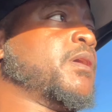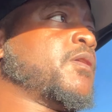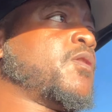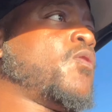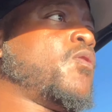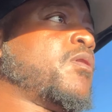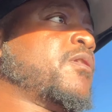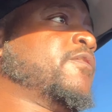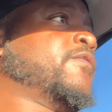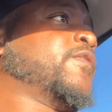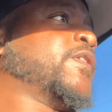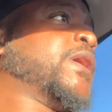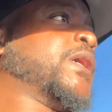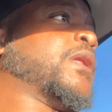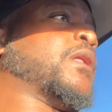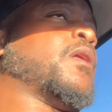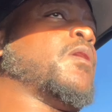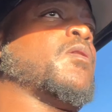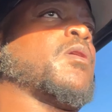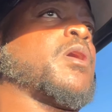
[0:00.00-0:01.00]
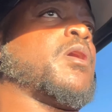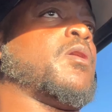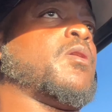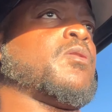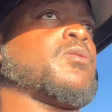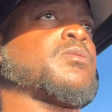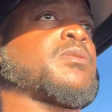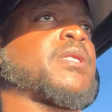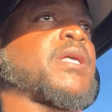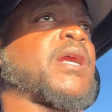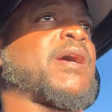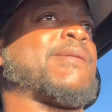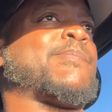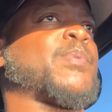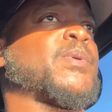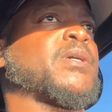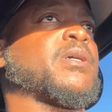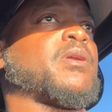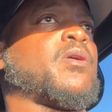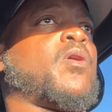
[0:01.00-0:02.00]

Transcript: Corvette logos that I put